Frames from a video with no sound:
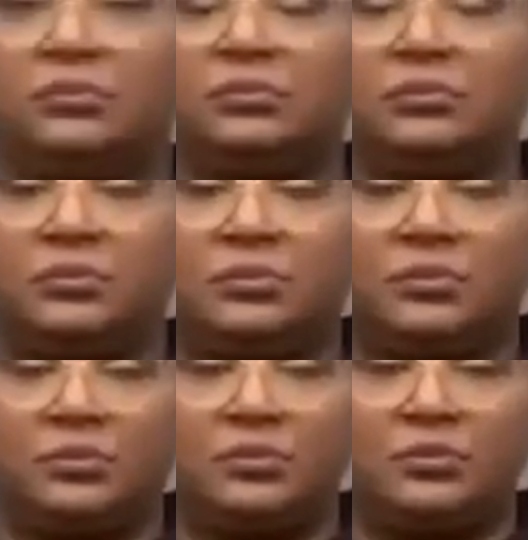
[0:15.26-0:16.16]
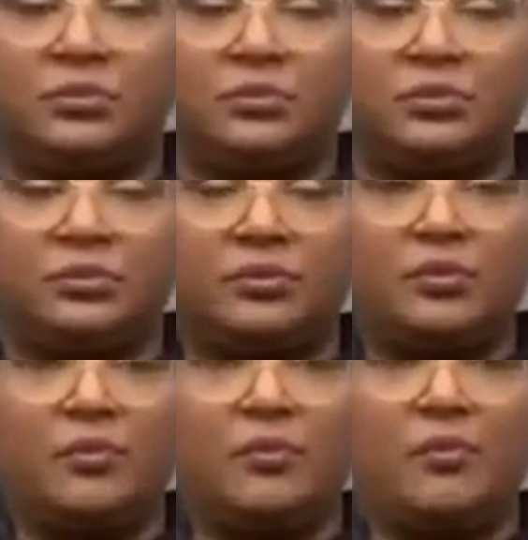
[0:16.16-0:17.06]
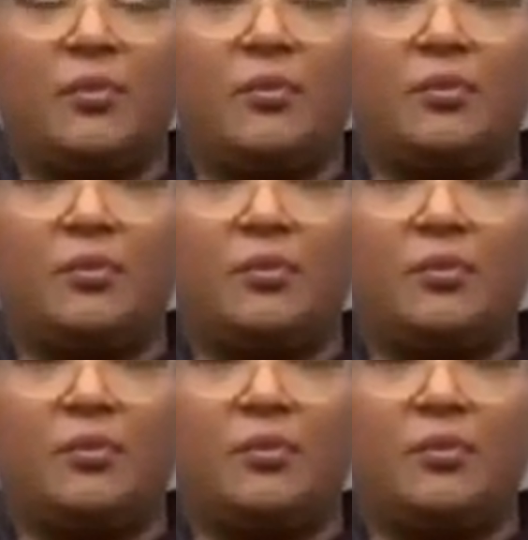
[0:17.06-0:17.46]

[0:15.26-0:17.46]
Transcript: (silent)